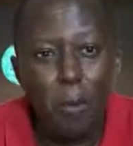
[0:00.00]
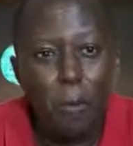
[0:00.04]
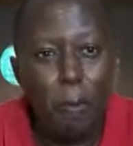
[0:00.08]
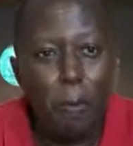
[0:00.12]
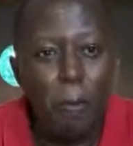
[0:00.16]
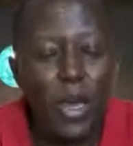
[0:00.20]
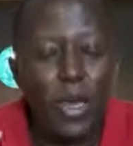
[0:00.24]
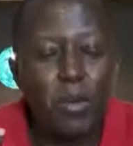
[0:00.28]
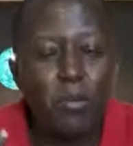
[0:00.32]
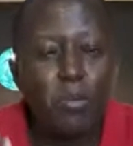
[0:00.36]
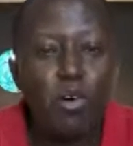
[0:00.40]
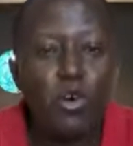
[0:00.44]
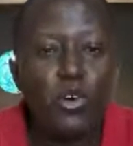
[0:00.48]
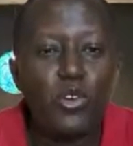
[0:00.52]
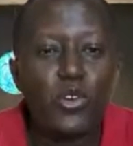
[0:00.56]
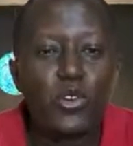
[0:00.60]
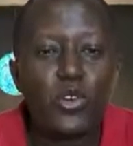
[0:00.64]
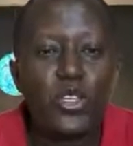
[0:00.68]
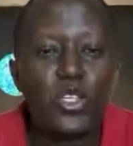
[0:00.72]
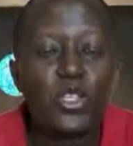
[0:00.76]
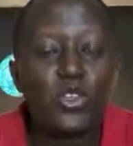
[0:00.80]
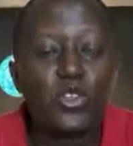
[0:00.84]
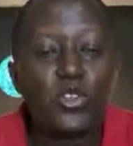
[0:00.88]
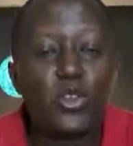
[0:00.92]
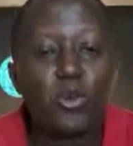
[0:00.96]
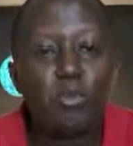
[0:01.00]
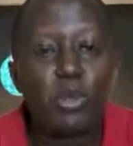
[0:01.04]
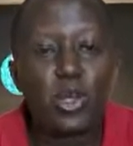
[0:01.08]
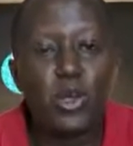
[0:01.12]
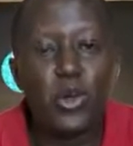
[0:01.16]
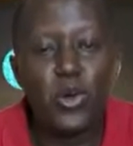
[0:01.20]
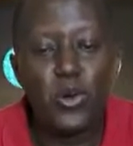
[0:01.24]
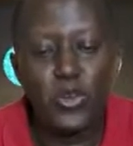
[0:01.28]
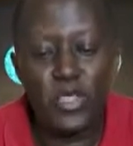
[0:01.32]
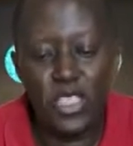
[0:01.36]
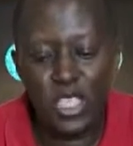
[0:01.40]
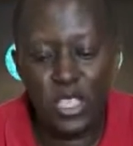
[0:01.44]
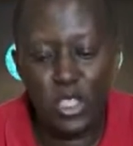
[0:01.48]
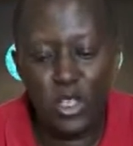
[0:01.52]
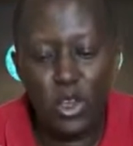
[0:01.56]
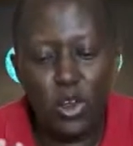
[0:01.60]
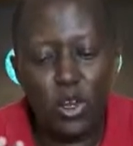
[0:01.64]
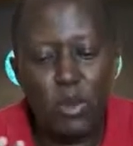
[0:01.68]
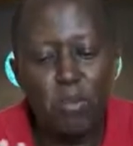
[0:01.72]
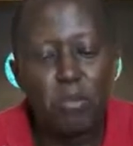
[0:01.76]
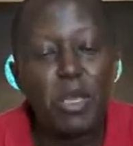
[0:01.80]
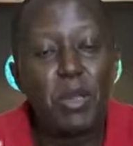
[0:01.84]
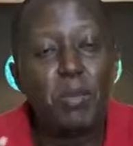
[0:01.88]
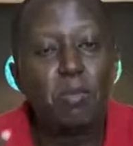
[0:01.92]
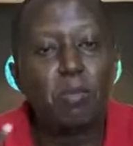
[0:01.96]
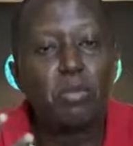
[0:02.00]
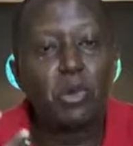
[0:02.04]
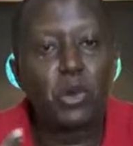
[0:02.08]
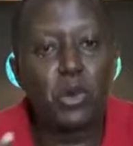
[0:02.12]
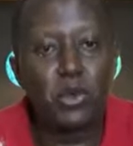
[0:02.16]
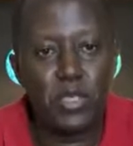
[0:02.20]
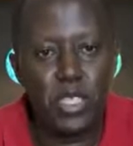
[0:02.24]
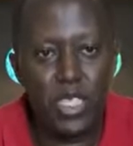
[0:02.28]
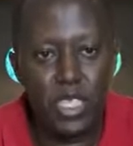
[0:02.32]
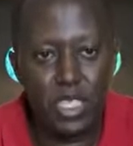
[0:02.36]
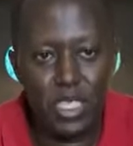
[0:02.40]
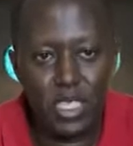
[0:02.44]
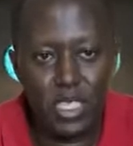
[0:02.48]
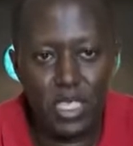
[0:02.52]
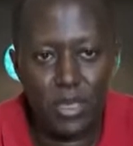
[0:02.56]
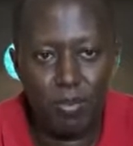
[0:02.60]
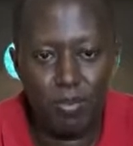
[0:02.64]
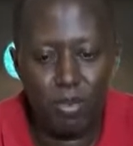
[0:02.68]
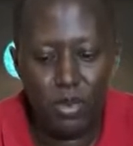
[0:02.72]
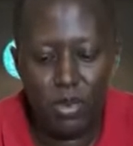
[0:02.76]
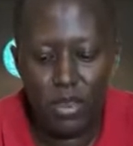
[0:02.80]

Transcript: but more so is also because it's not being processed.